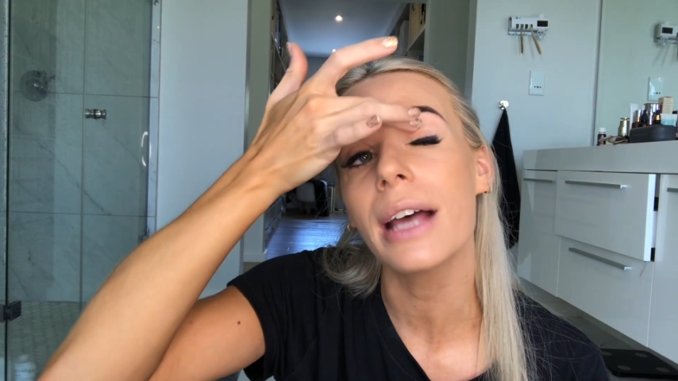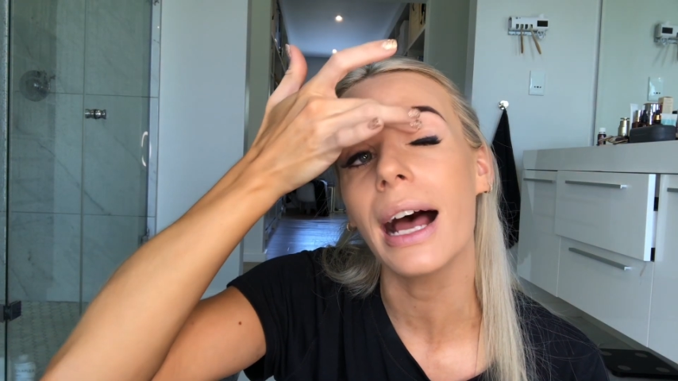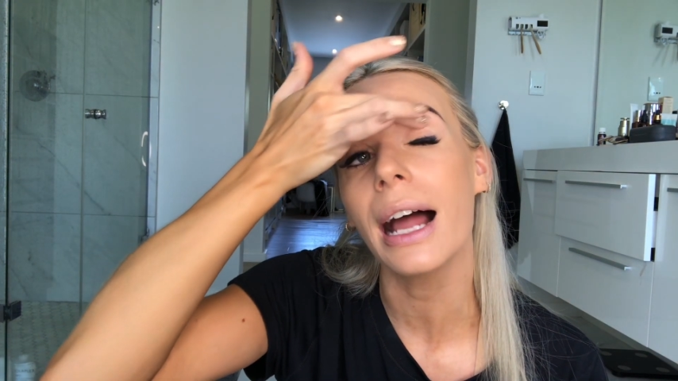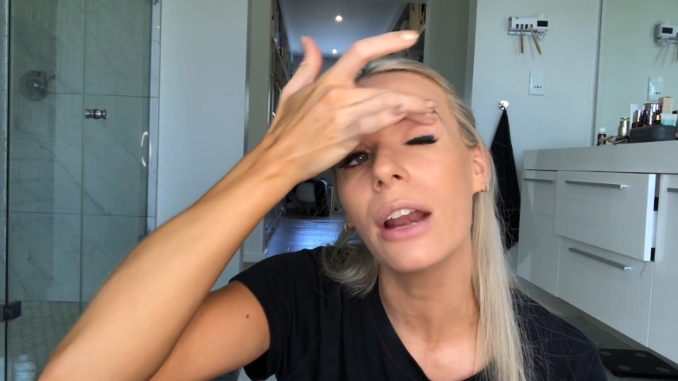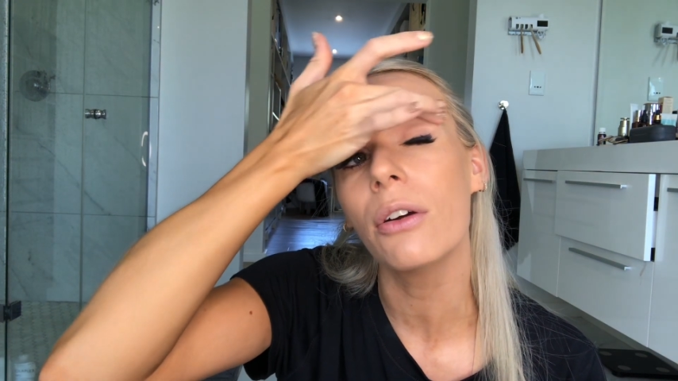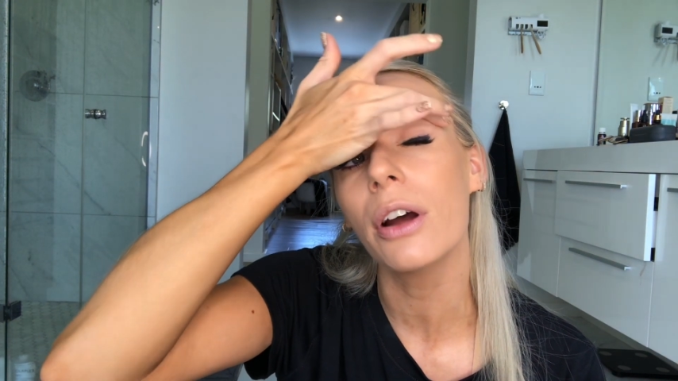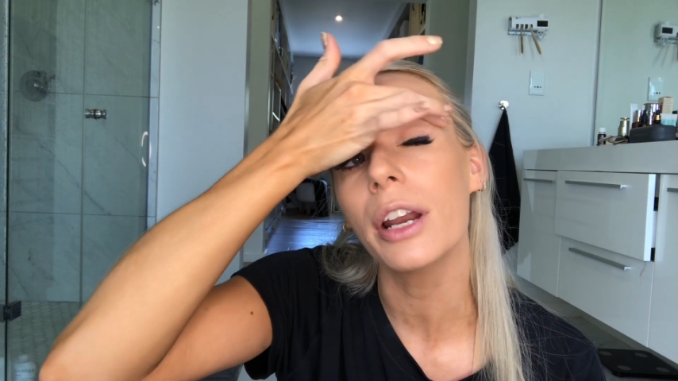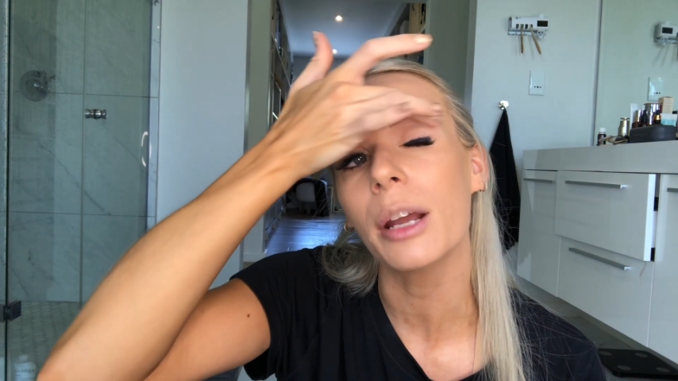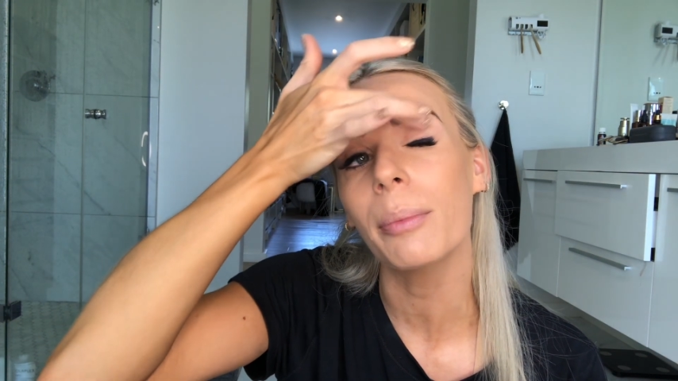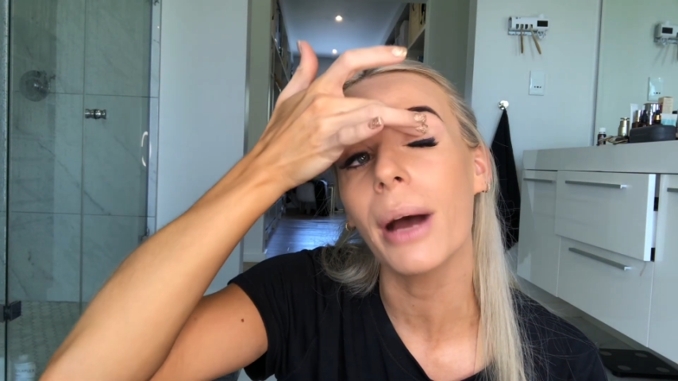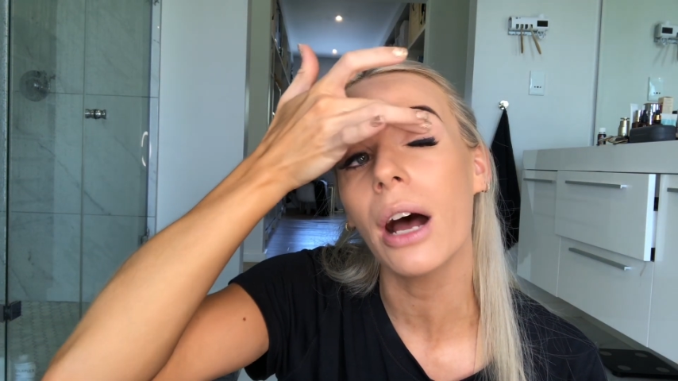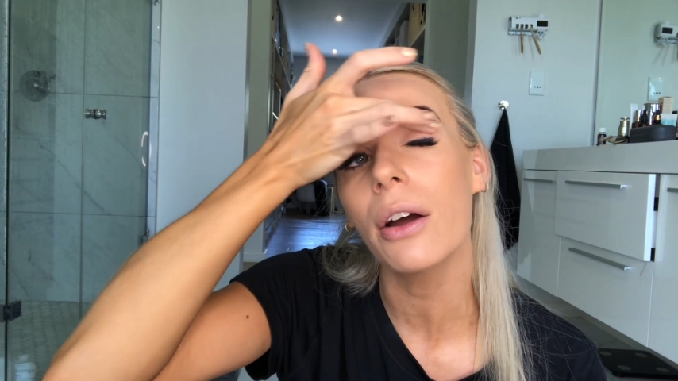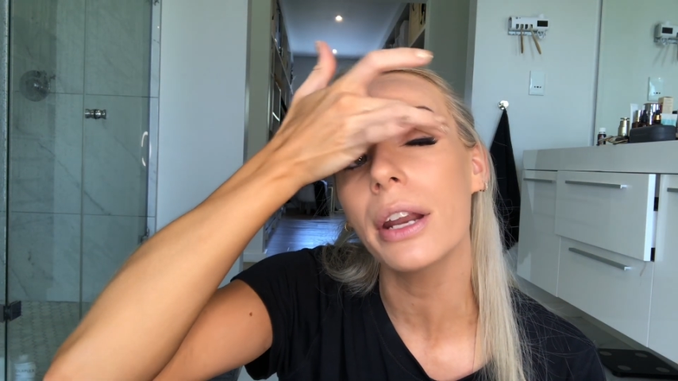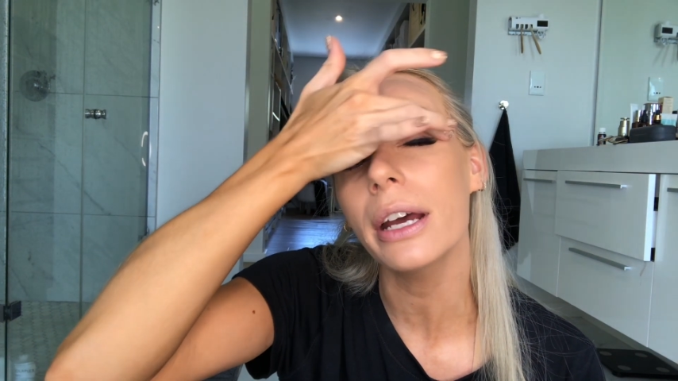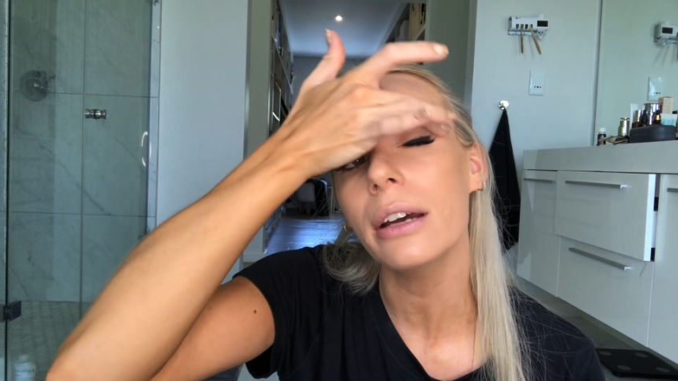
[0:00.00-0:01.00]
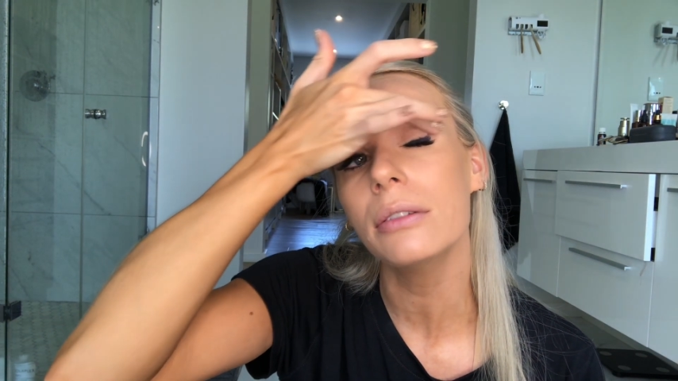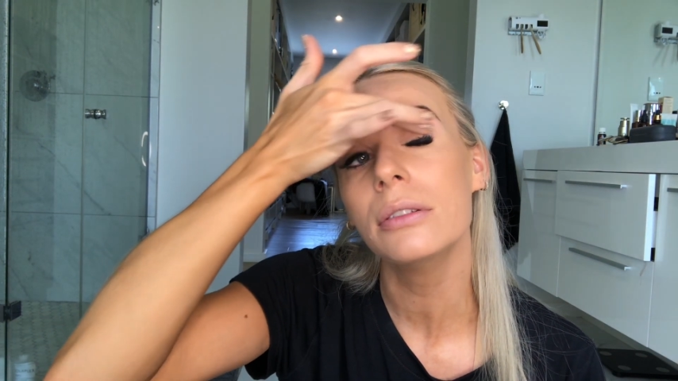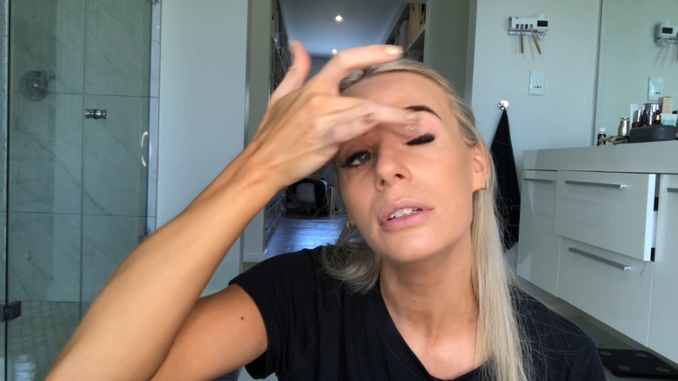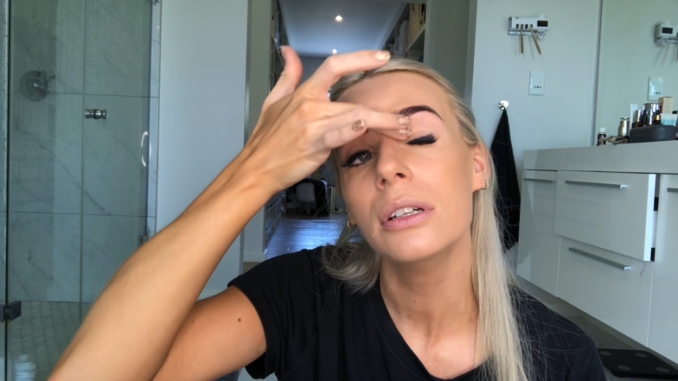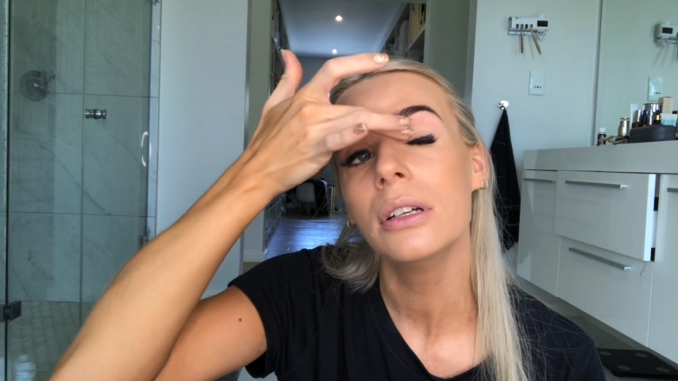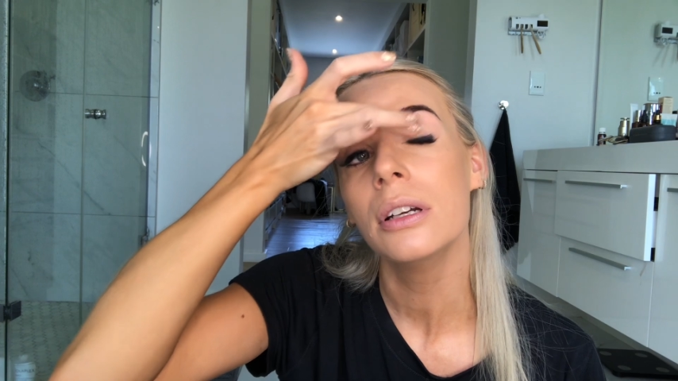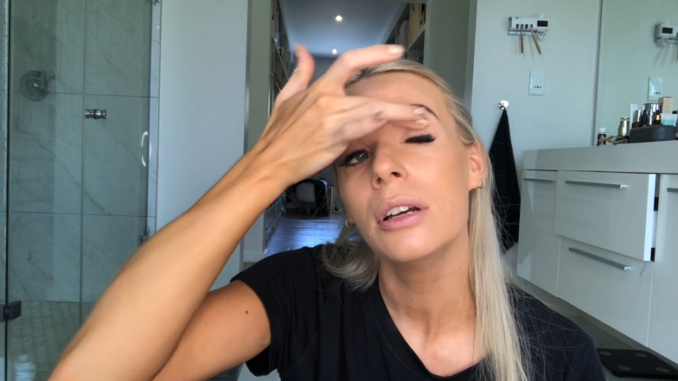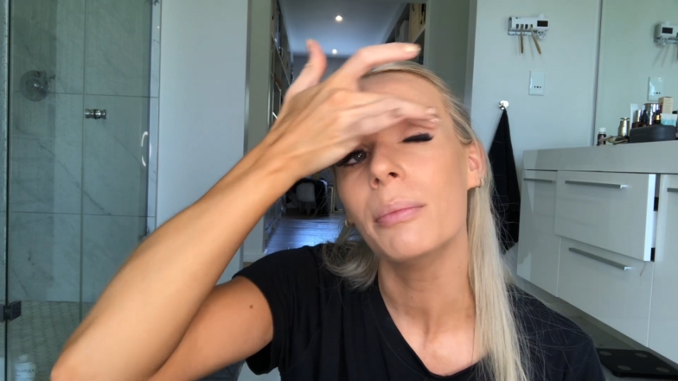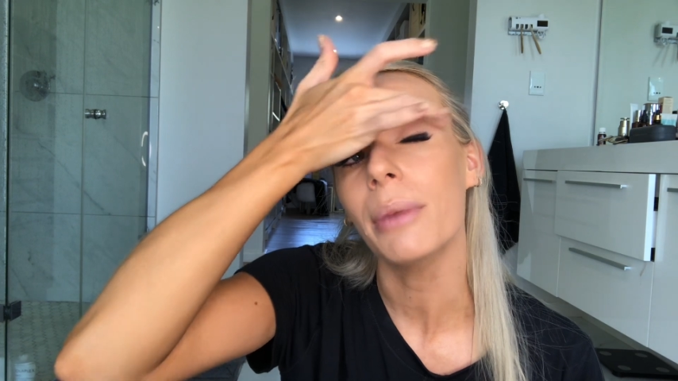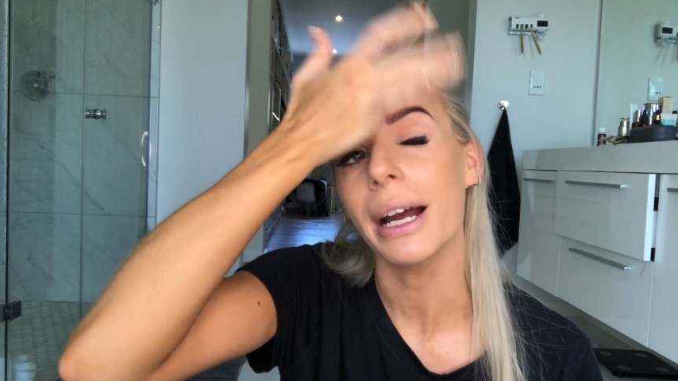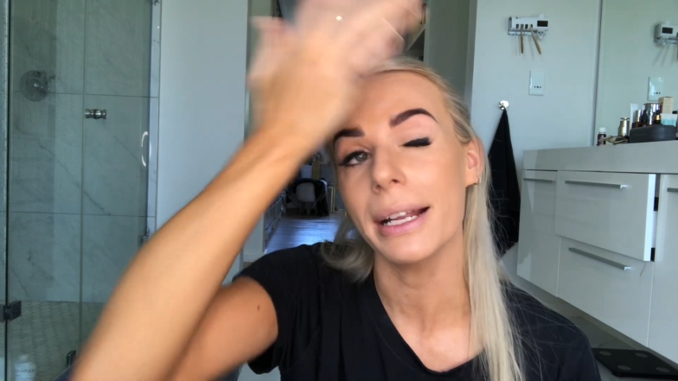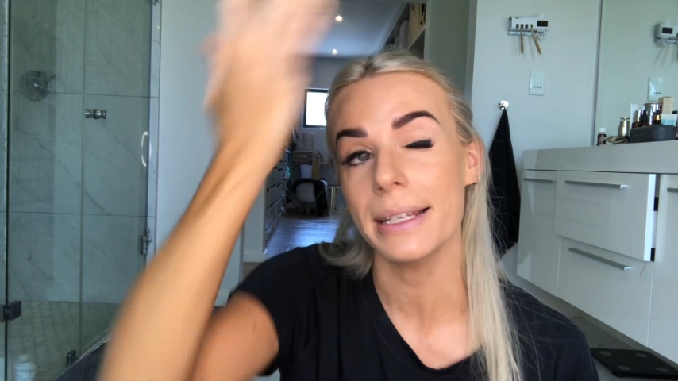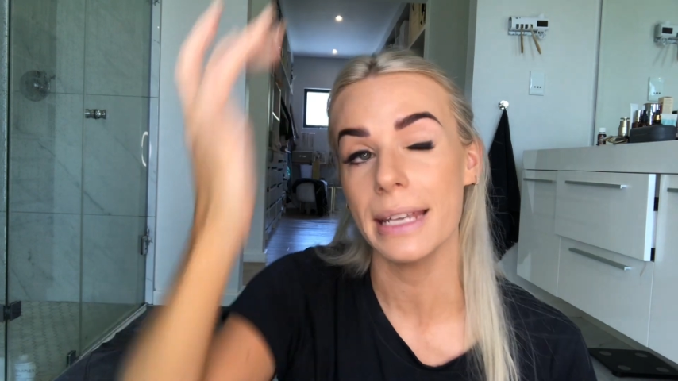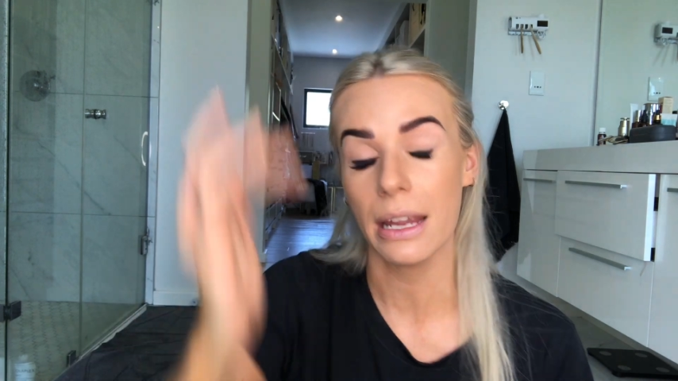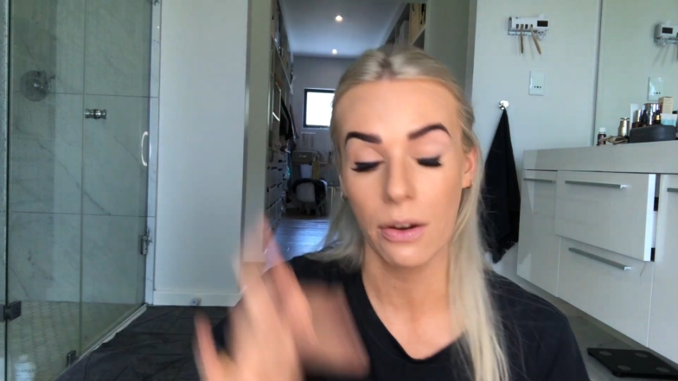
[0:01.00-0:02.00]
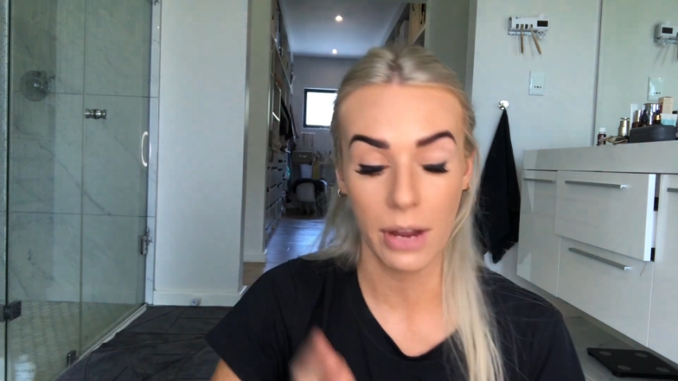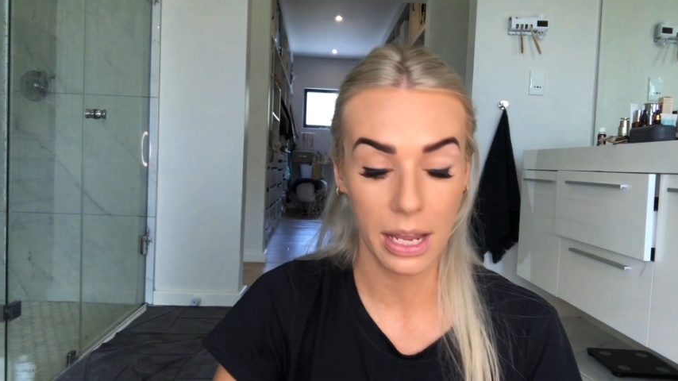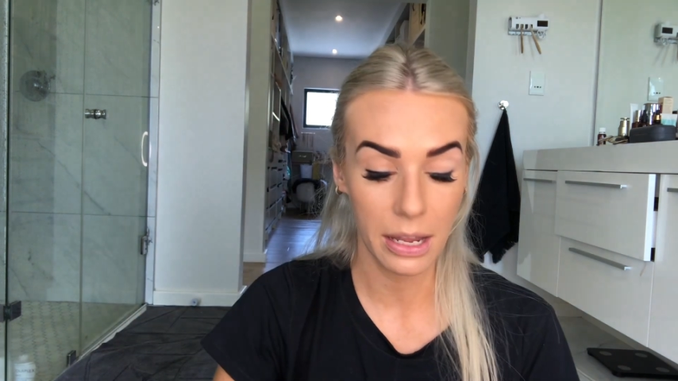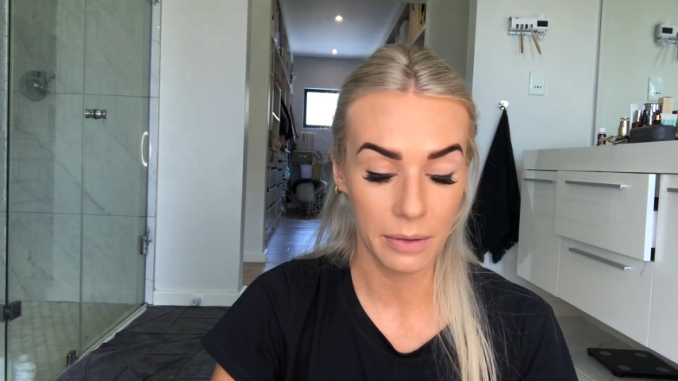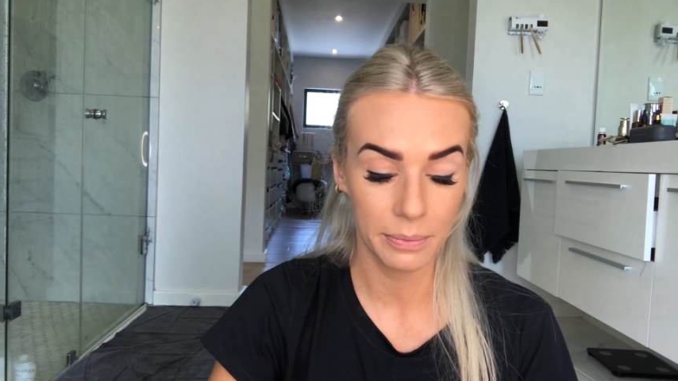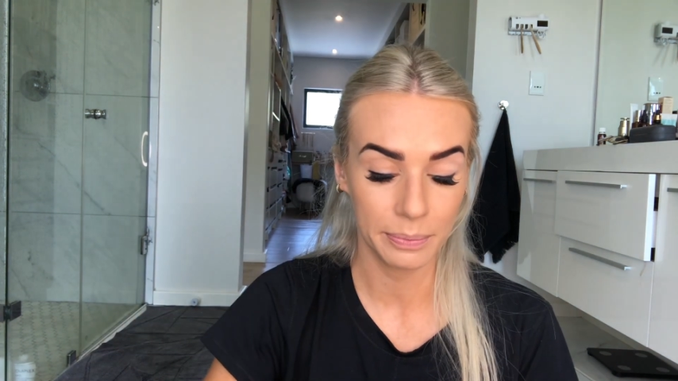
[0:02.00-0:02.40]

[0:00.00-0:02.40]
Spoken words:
hyaluronic powder by Terry.